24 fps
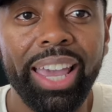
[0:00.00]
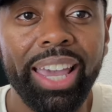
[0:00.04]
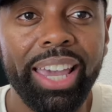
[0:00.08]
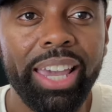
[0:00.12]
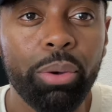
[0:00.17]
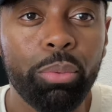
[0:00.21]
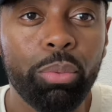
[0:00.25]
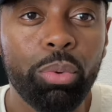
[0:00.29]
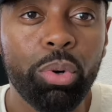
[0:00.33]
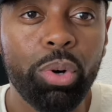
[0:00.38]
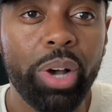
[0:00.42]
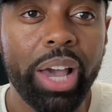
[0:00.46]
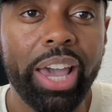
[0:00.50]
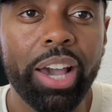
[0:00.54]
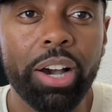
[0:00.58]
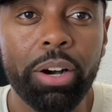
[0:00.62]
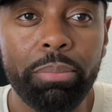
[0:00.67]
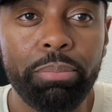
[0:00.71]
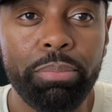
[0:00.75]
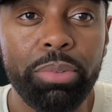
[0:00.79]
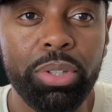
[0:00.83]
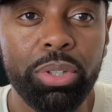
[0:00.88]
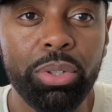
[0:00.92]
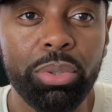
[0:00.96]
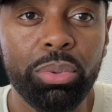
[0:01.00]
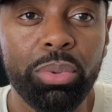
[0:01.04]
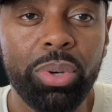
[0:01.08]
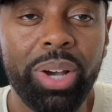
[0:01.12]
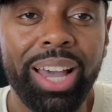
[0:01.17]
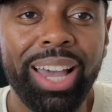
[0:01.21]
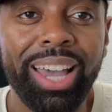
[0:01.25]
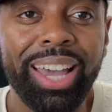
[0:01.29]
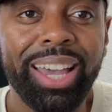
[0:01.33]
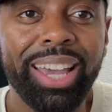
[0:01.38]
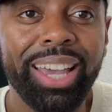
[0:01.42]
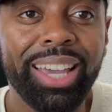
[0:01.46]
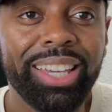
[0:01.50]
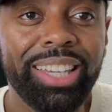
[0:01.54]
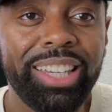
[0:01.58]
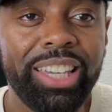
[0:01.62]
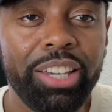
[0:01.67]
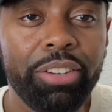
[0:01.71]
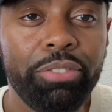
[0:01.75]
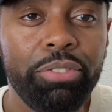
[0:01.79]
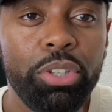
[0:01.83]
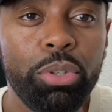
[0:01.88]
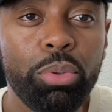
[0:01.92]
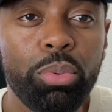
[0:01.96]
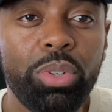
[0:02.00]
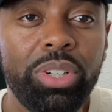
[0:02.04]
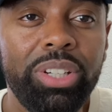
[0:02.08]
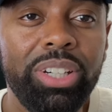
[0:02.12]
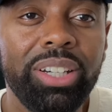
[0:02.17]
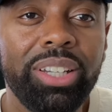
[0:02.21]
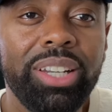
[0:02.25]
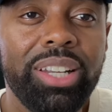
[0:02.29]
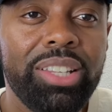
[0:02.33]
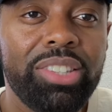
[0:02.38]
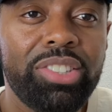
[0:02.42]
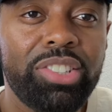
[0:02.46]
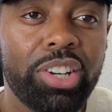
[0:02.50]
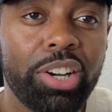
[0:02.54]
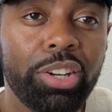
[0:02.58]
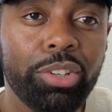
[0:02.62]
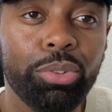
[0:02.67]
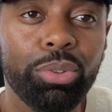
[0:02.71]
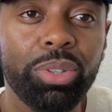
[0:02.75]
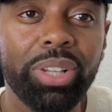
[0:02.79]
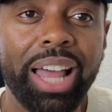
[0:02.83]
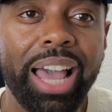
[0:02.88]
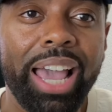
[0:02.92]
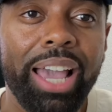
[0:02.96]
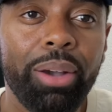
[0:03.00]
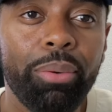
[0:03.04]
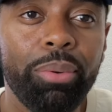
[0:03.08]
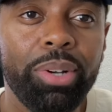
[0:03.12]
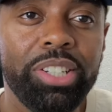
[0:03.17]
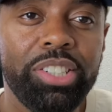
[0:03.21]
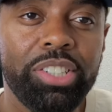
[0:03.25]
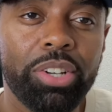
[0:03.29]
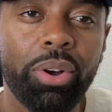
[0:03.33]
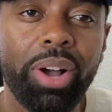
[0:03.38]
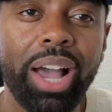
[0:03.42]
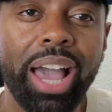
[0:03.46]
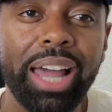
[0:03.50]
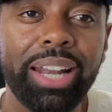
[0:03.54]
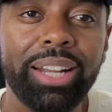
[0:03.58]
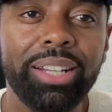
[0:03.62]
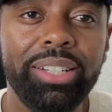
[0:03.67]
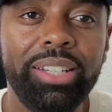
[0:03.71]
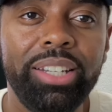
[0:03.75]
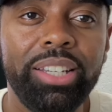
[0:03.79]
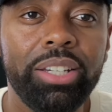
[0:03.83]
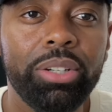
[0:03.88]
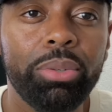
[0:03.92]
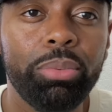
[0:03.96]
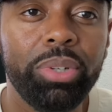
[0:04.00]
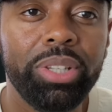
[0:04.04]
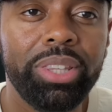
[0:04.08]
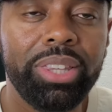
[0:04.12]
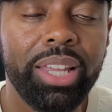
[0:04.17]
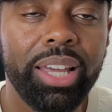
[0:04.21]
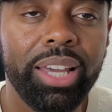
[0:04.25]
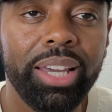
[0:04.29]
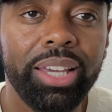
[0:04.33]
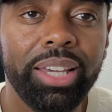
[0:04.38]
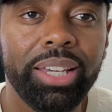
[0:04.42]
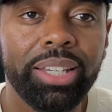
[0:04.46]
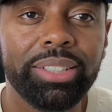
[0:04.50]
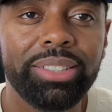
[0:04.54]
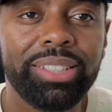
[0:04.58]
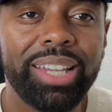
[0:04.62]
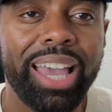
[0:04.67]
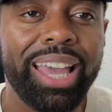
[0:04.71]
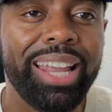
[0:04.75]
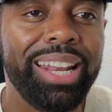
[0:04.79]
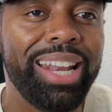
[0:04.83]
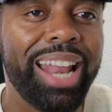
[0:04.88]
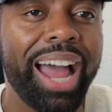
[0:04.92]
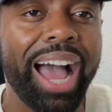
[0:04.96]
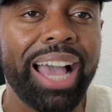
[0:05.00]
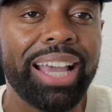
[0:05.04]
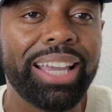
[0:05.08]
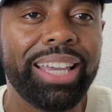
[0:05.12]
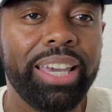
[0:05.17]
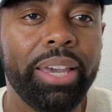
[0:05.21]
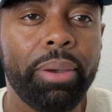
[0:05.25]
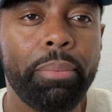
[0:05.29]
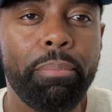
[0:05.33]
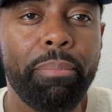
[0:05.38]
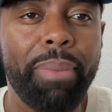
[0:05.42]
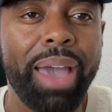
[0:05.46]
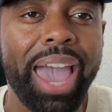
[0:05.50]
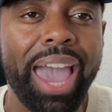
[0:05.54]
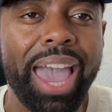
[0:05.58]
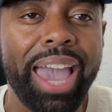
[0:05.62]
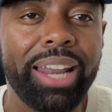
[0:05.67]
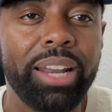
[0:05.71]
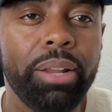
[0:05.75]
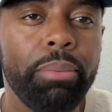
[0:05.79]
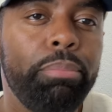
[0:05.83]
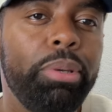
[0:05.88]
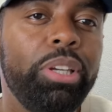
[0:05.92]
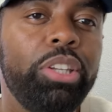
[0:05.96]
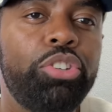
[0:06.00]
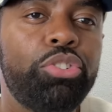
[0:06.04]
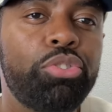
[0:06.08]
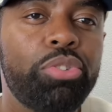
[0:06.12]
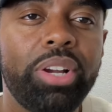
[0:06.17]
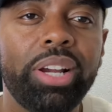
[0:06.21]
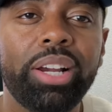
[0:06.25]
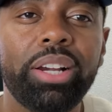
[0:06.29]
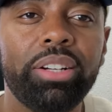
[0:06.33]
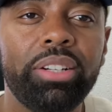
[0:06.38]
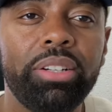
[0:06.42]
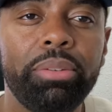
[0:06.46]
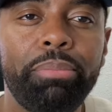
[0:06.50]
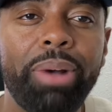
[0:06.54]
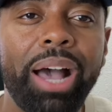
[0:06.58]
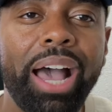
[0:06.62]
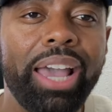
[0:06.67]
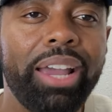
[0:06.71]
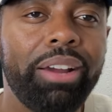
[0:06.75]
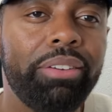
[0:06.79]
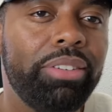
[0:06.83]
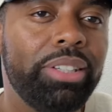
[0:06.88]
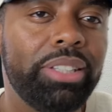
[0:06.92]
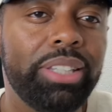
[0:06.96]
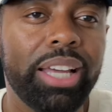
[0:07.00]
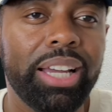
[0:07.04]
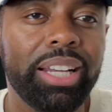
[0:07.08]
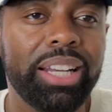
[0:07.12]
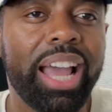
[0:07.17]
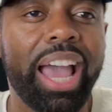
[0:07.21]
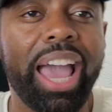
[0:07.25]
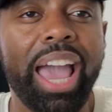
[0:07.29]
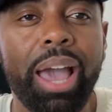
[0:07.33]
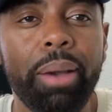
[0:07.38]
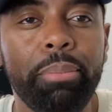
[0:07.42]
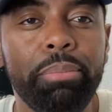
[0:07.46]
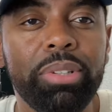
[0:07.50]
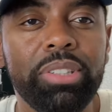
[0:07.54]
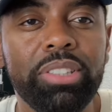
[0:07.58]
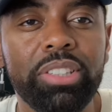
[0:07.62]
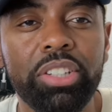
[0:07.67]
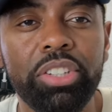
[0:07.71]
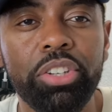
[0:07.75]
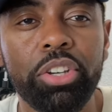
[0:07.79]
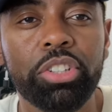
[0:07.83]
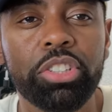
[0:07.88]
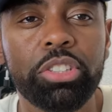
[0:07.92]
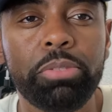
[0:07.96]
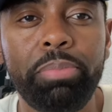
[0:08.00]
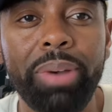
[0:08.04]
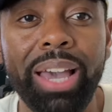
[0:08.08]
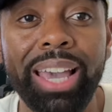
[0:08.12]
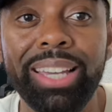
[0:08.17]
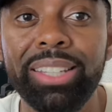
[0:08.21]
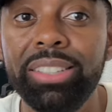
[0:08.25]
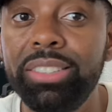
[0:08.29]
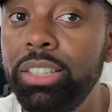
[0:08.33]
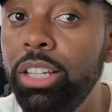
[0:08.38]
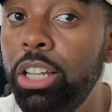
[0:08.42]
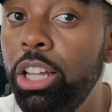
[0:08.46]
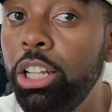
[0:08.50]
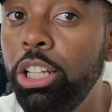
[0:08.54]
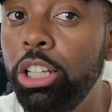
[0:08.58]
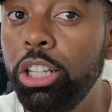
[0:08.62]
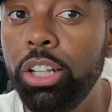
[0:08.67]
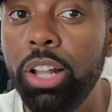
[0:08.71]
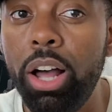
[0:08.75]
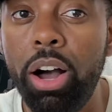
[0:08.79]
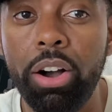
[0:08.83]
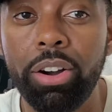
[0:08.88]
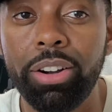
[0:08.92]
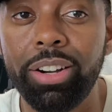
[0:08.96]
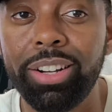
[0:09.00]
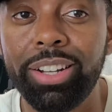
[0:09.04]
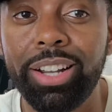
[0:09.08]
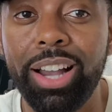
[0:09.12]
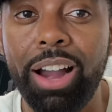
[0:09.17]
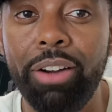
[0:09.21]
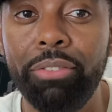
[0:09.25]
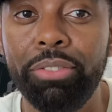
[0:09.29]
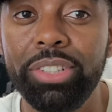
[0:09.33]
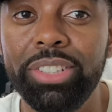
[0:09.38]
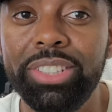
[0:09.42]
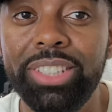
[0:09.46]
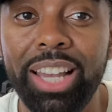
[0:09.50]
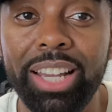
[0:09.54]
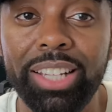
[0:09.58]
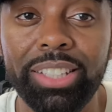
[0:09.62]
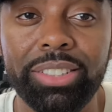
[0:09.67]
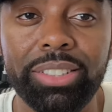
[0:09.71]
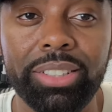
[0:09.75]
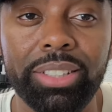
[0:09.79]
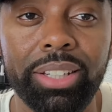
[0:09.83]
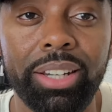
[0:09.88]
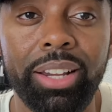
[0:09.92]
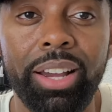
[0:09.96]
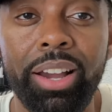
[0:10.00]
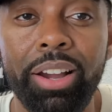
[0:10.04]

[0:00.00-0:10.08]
it will help you give you good internal language on how to deal with things and not get mad and be triggered by everything that happens in your space. Longer conversation.